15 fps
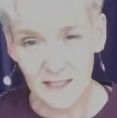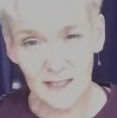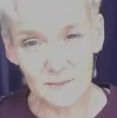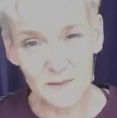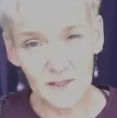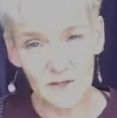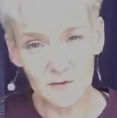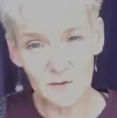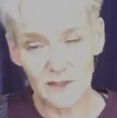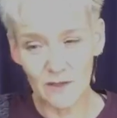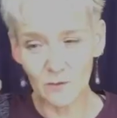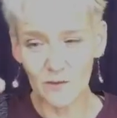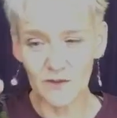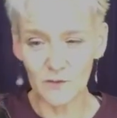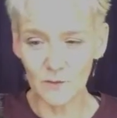I'm going to do
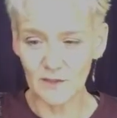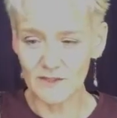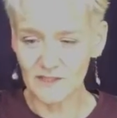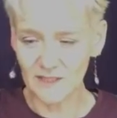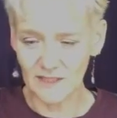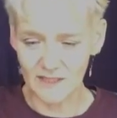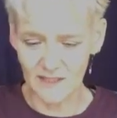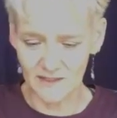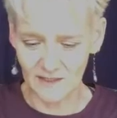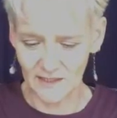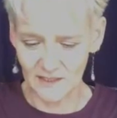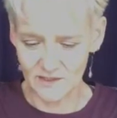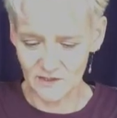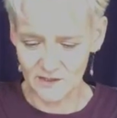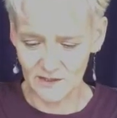that with the ones that I
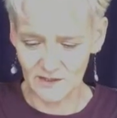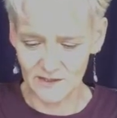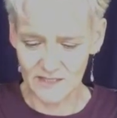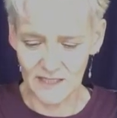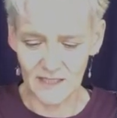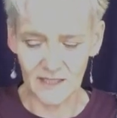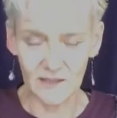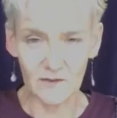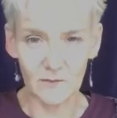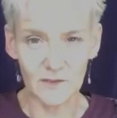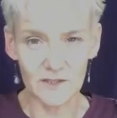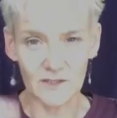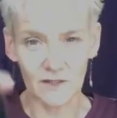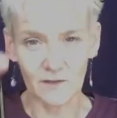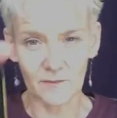actually take,
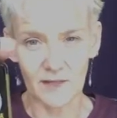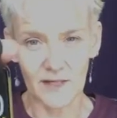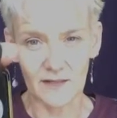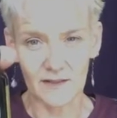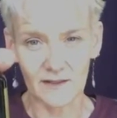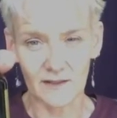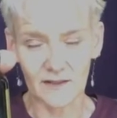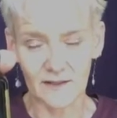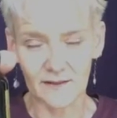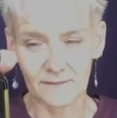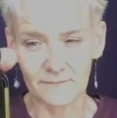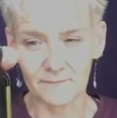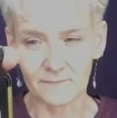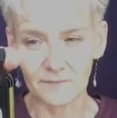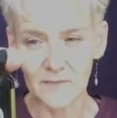which are
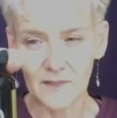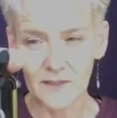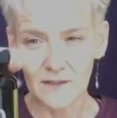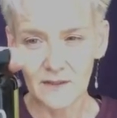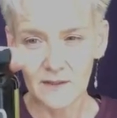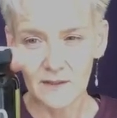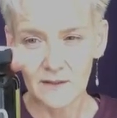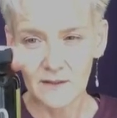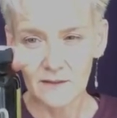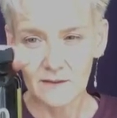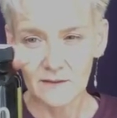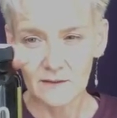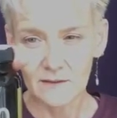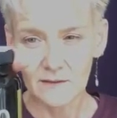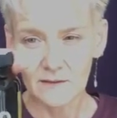by
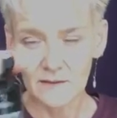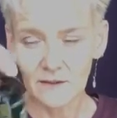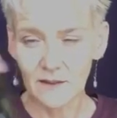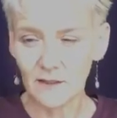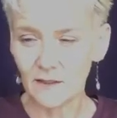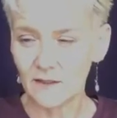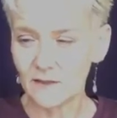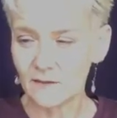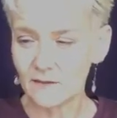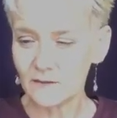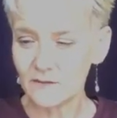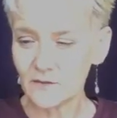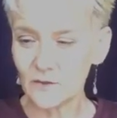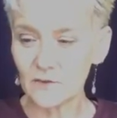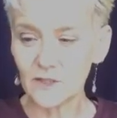
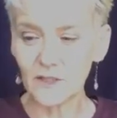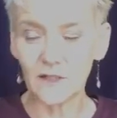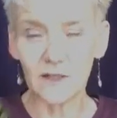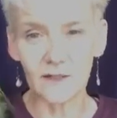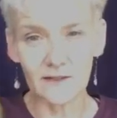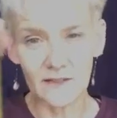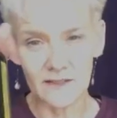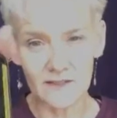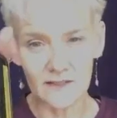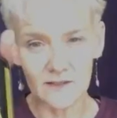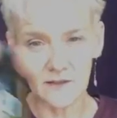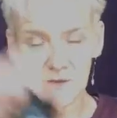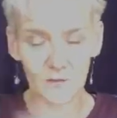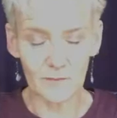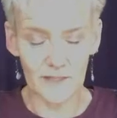DoTERRA. This is
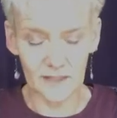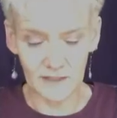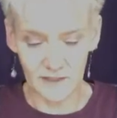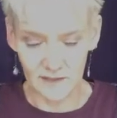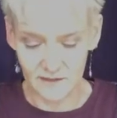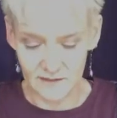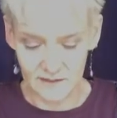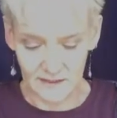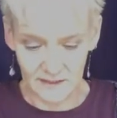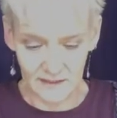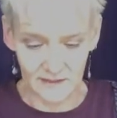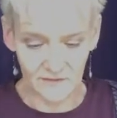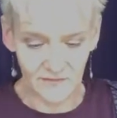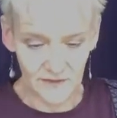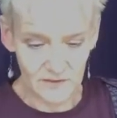the Omegas,
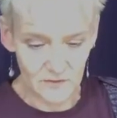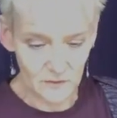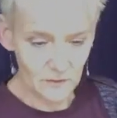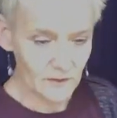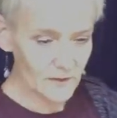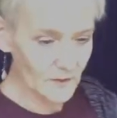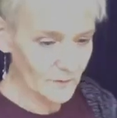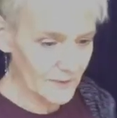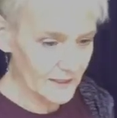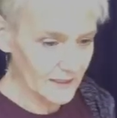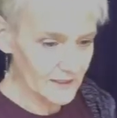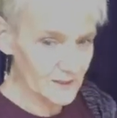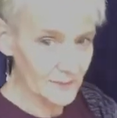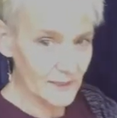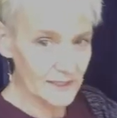and if I do the
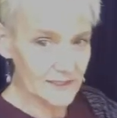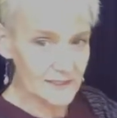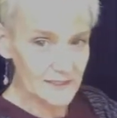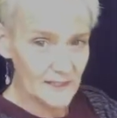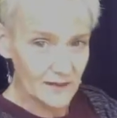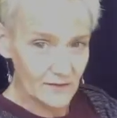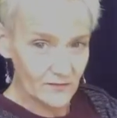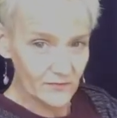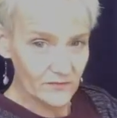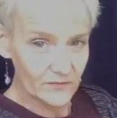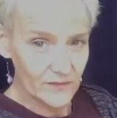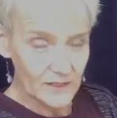Omegas by itself,